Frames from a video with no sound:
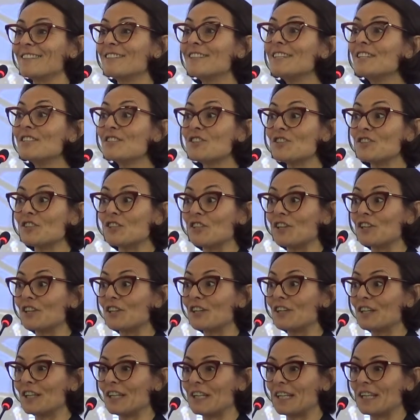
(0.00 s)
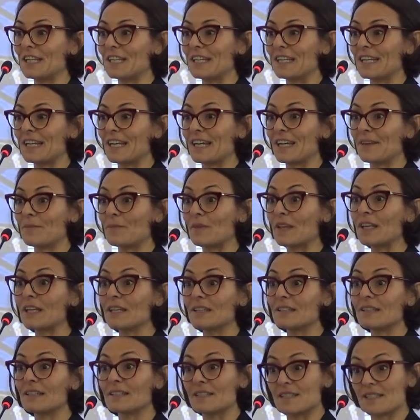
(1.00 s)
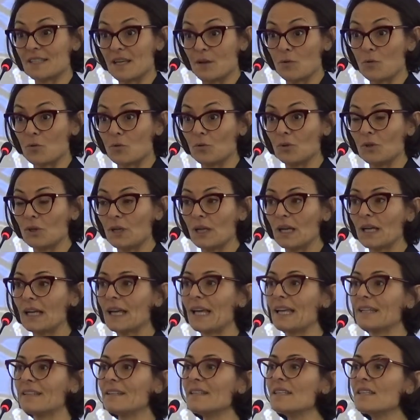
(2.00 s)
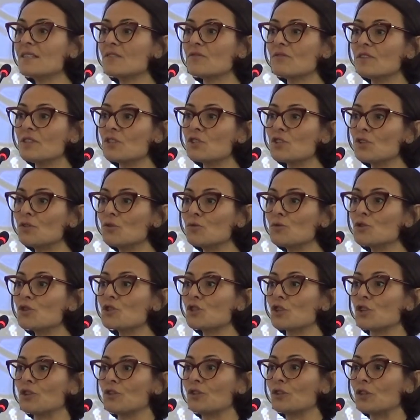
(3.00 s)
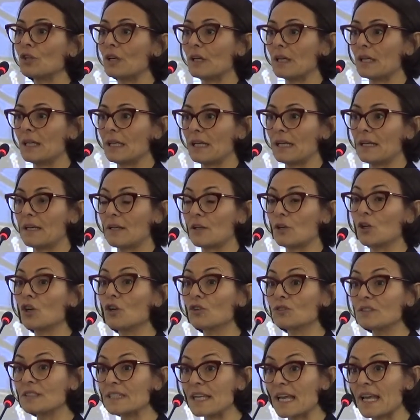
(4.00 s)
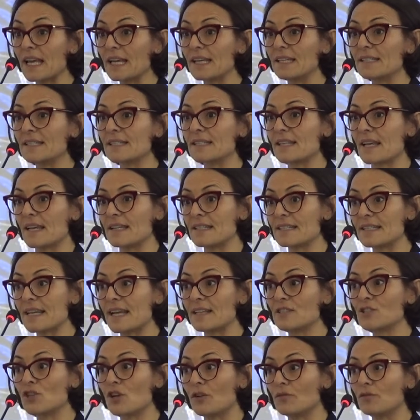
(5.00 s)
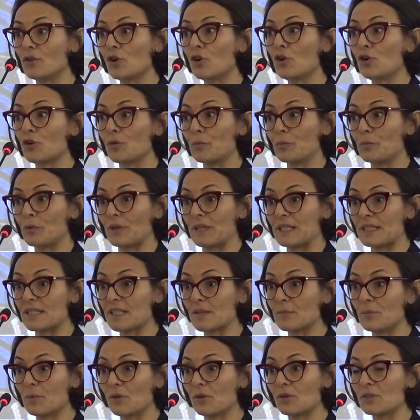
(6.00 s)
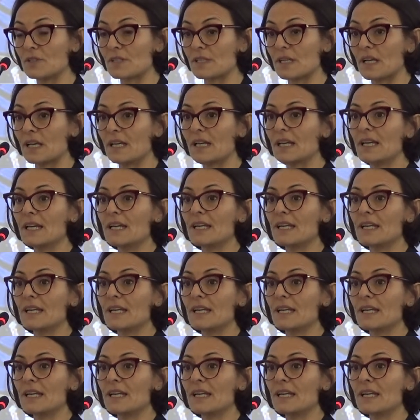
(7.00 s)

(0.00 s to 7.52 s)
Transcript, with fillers: this year in, uh, in Seoul, and this resolution uh, contains a set of core principles